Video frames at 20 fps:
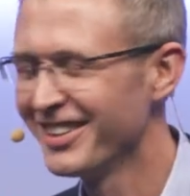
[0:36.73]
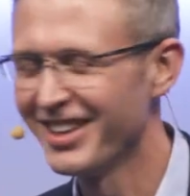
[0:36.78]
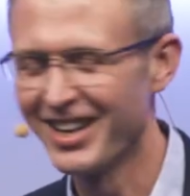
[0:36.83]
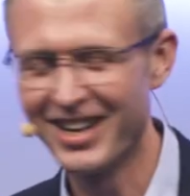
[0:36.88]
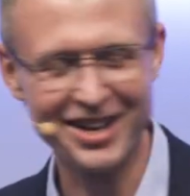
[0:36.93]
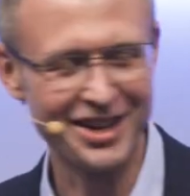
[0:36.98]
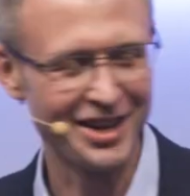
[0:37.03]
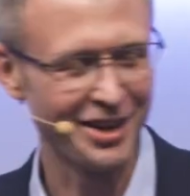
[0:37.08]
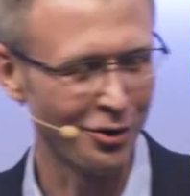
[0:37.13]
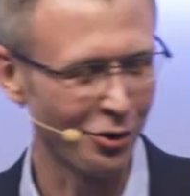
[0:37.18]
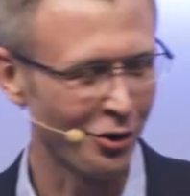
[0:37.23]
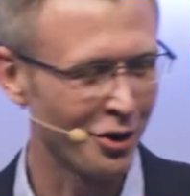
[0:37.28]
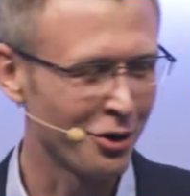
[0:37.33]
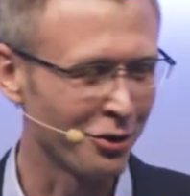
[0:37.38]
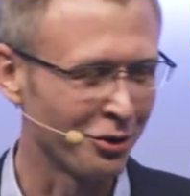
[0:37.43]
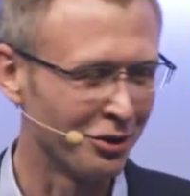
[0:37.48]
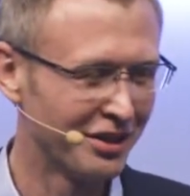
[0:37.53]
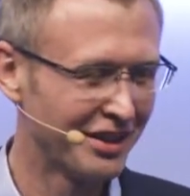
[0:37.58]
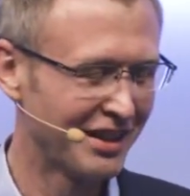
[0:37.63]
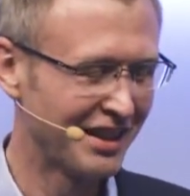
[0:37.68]
Uh,
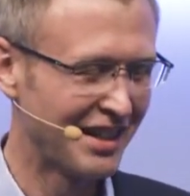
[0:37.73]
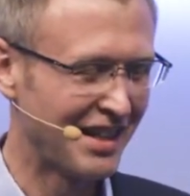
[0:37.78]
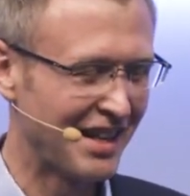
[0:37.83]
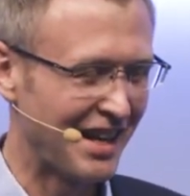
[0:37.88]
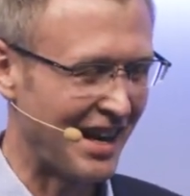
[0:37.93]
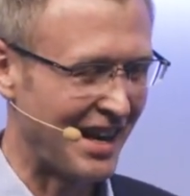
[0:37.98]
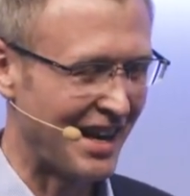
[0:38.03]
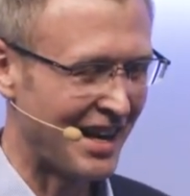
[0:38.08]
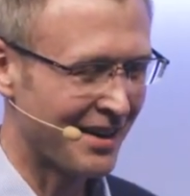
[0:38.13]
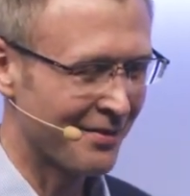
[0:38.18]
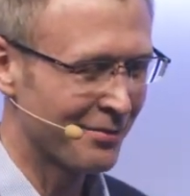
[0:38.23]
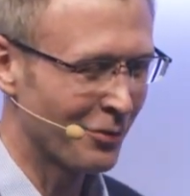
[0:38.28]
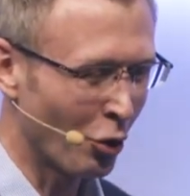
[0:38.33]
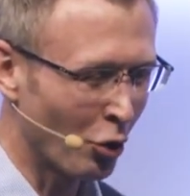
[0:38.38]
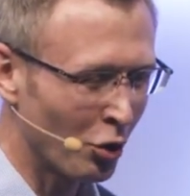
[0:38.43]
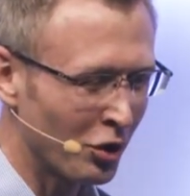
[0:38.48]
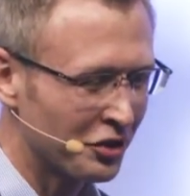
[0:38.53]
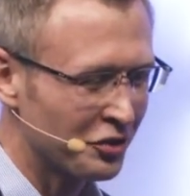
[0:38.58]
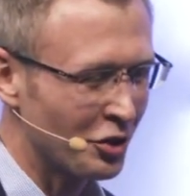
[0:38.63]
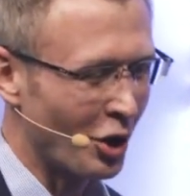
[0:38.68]
oil. Um,
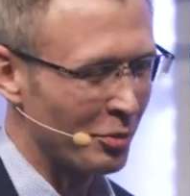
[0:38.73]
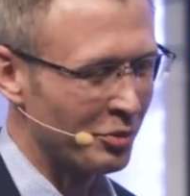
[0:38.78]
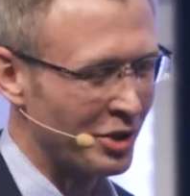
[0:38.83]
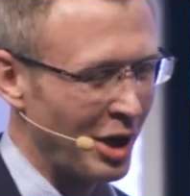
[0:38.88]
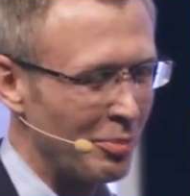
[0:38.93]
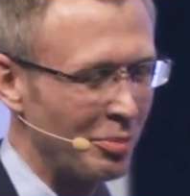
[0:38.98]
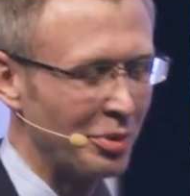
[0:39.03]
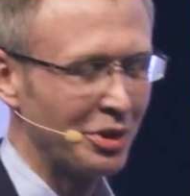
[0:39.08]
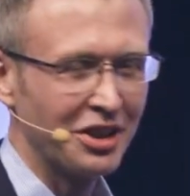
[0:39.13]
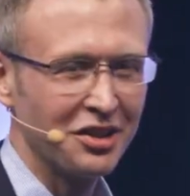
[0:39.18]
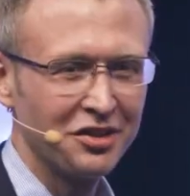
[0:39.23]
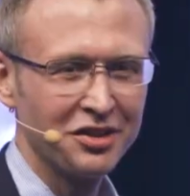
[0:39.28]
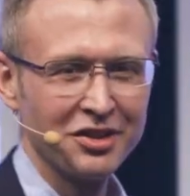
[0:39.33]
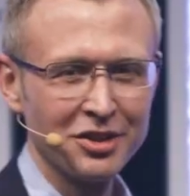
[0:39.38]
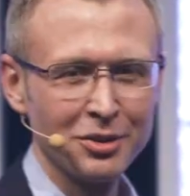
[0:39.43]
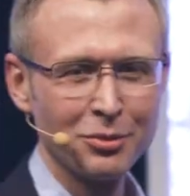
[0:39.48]
all the top companies in